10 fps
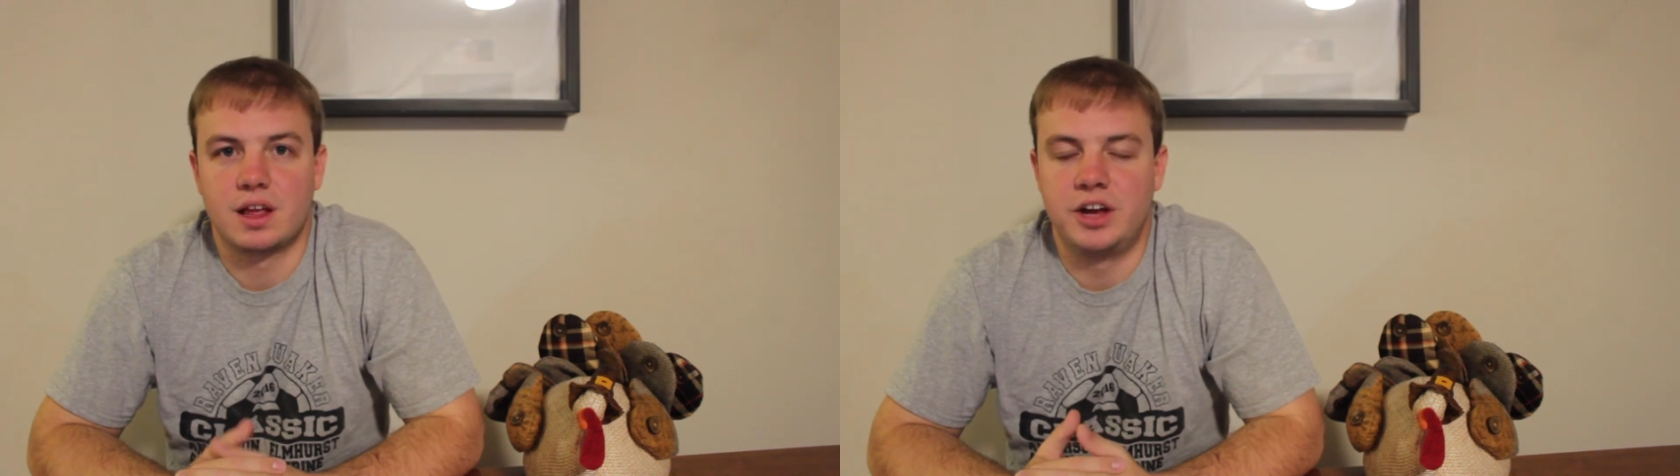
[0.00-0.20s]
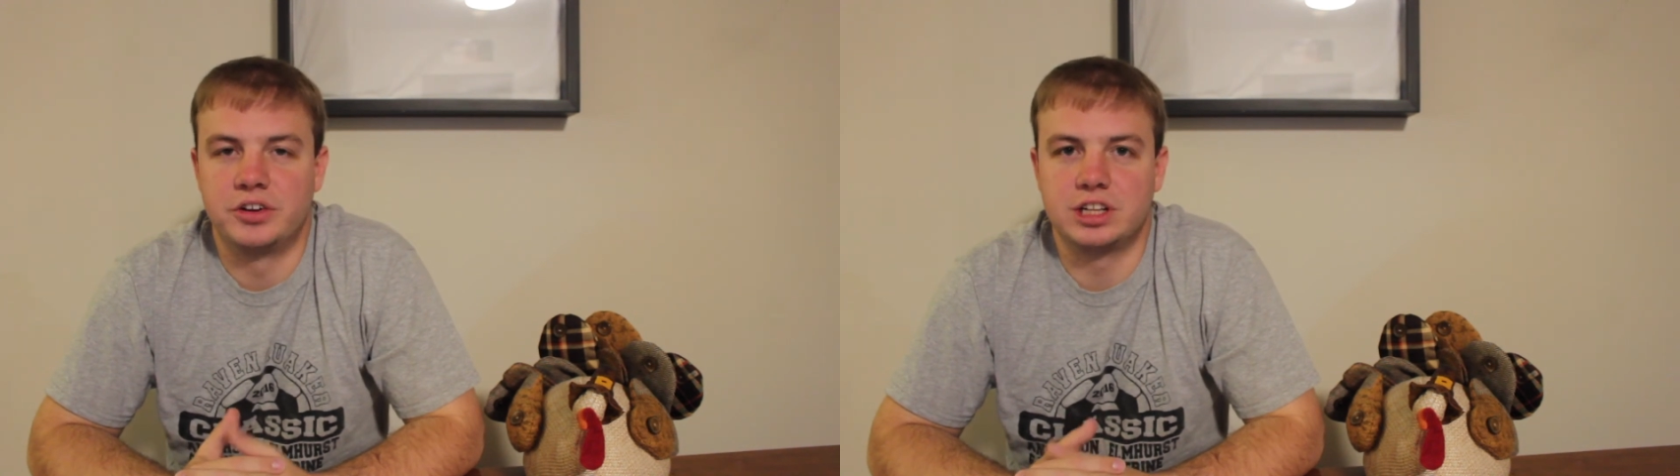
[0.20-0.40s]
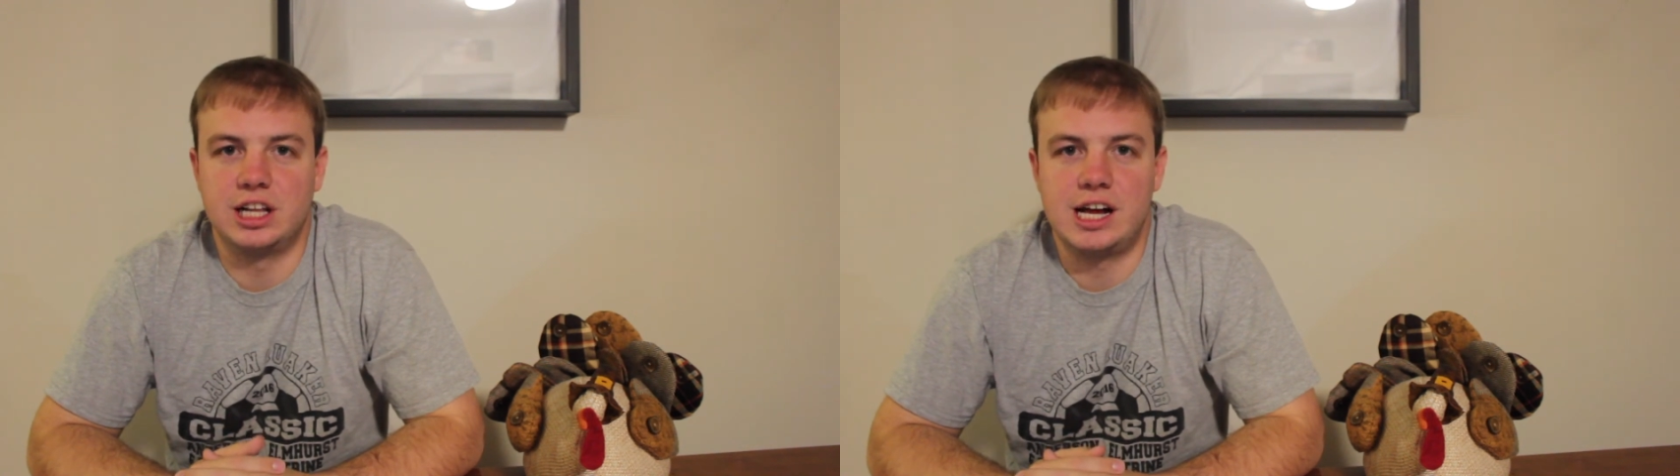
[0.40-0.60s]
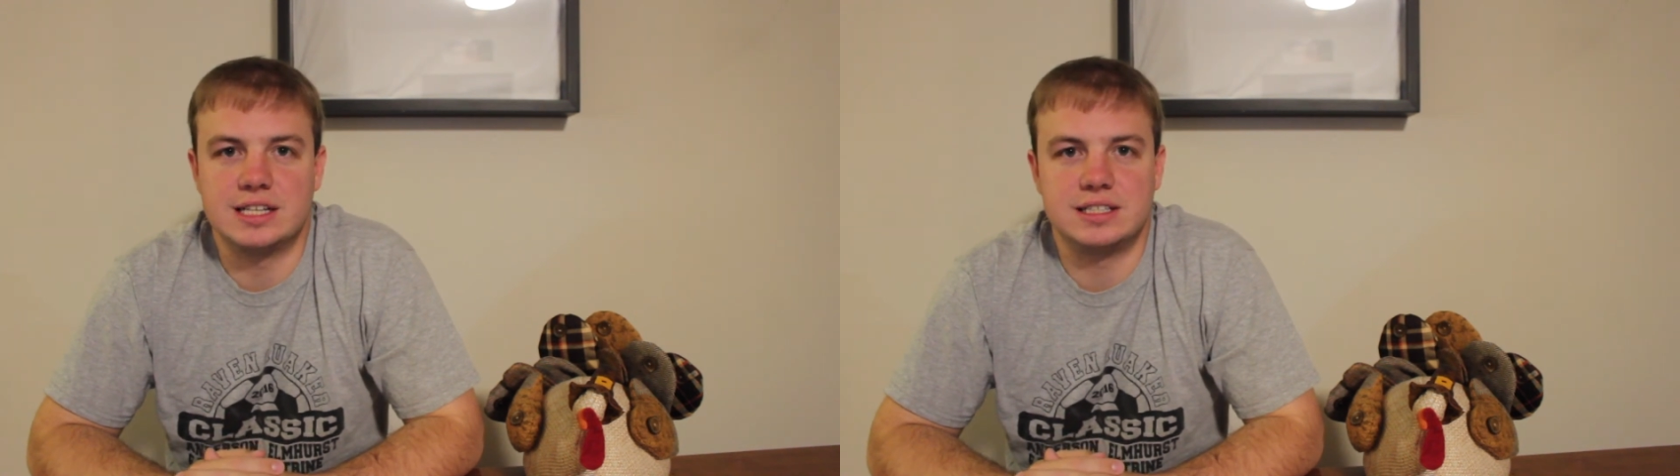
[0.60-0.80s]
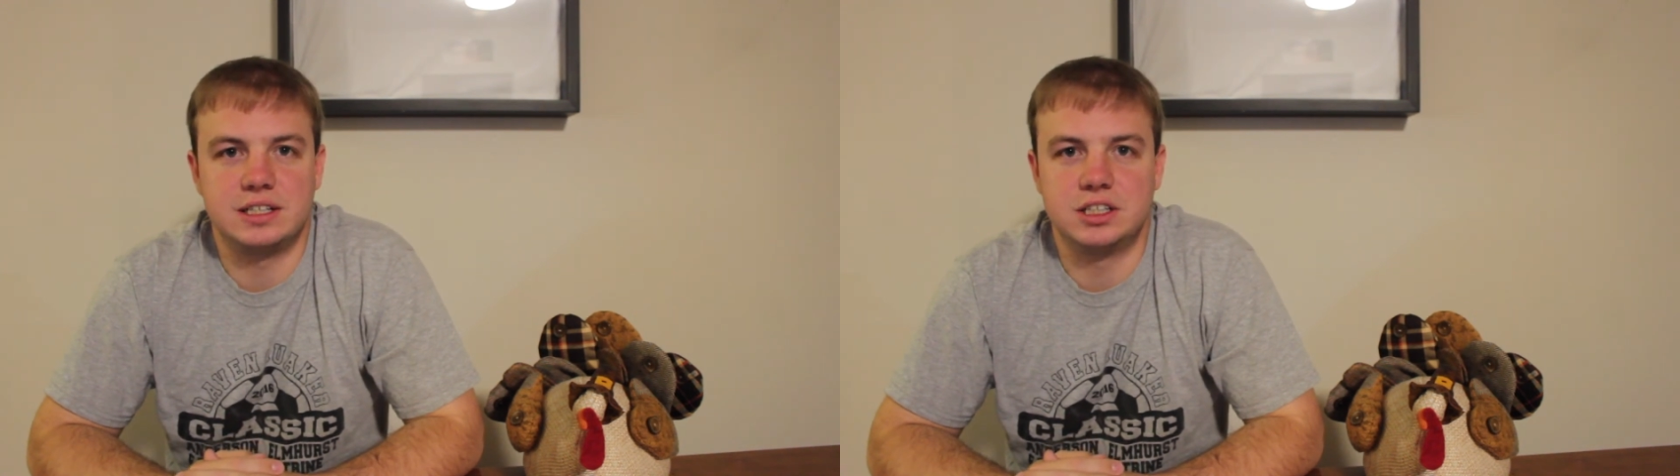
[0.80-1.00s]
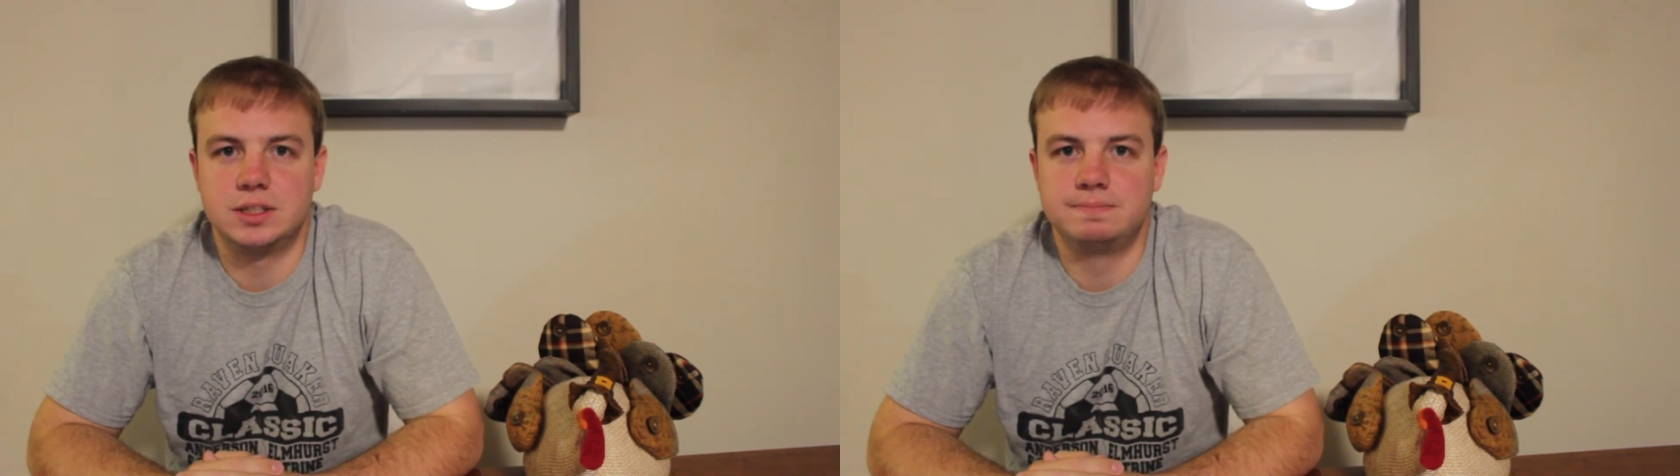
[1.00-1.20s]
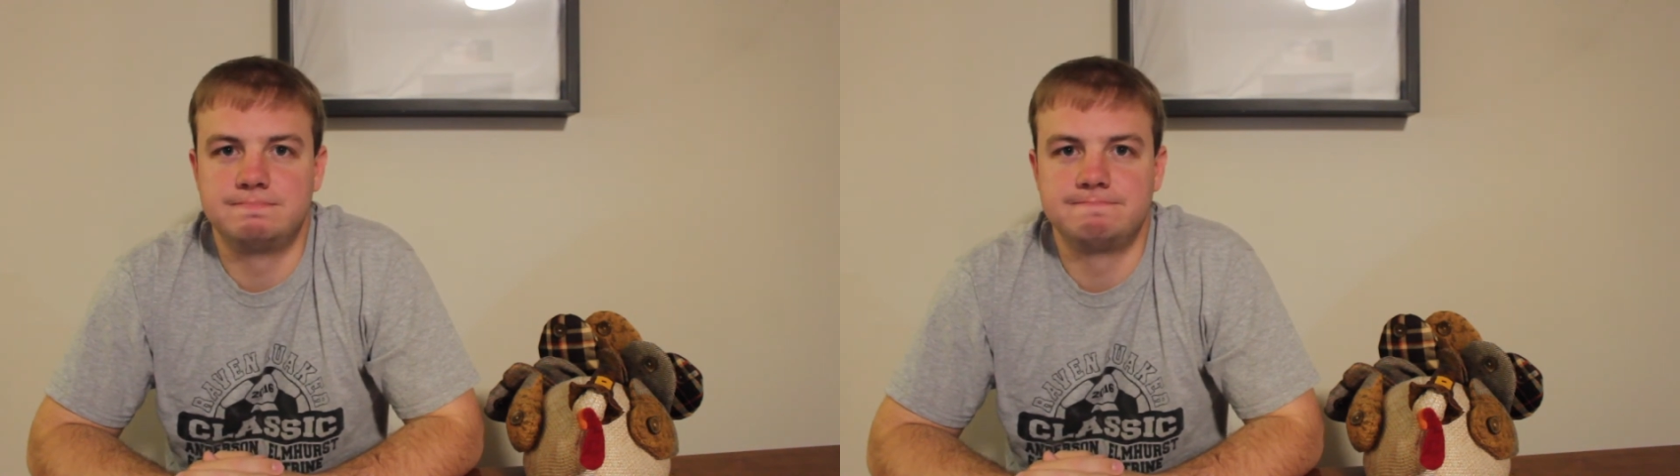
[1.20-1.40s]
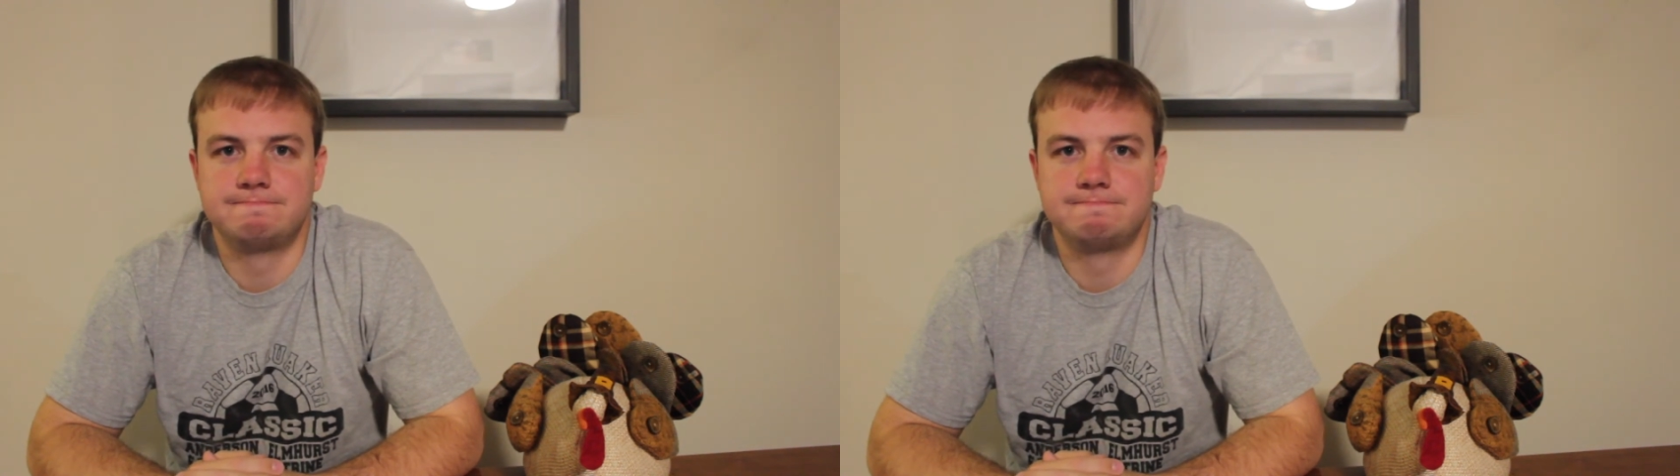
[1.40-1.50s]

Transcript: I took the loss here.